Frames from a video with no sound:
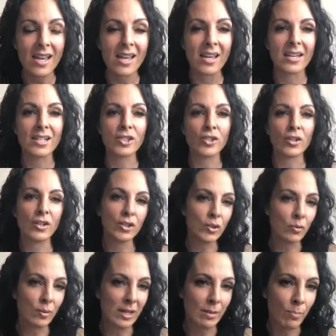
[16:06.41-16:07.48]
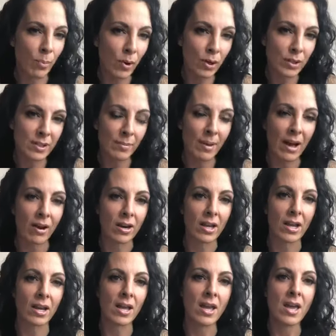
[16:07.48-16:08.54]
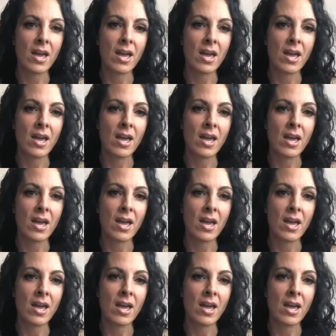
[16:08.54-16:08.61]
and I started to read books about it,